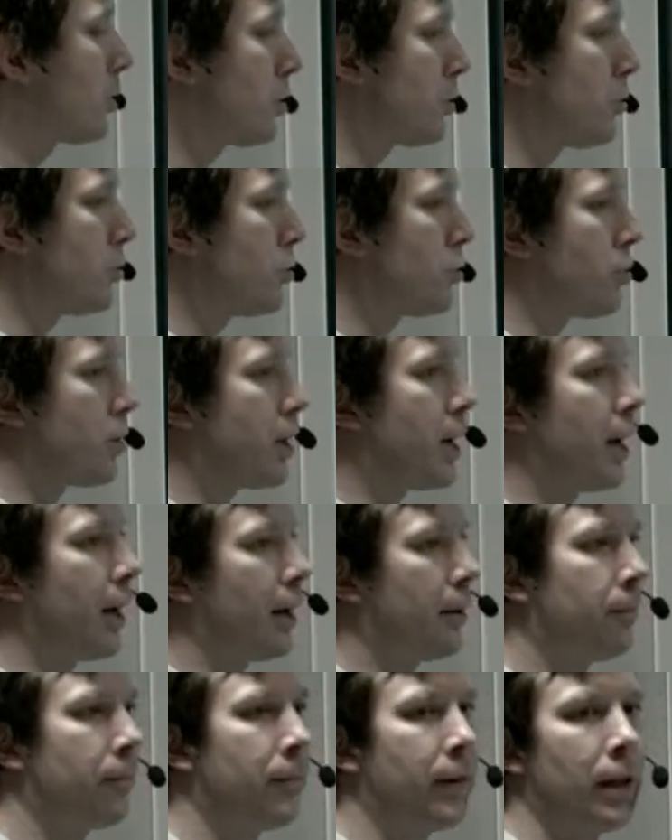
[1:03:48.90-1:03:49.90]
to try.
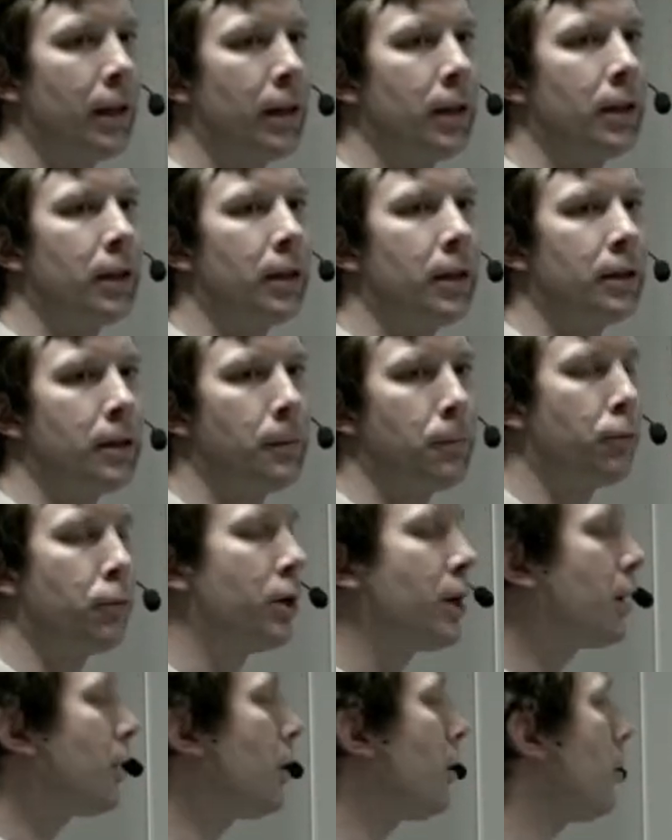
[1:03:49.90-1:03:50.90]
The
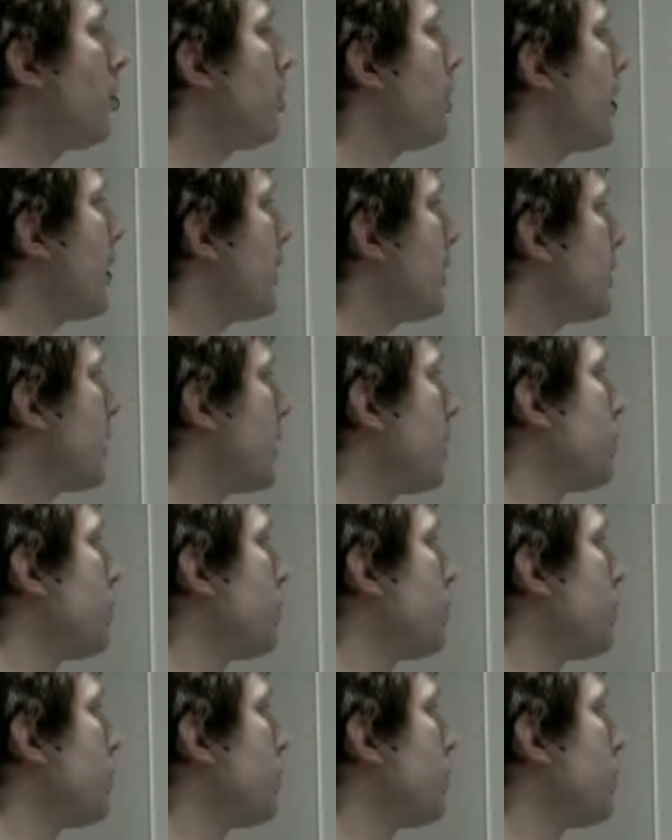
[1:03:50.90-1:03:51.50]
pre-curated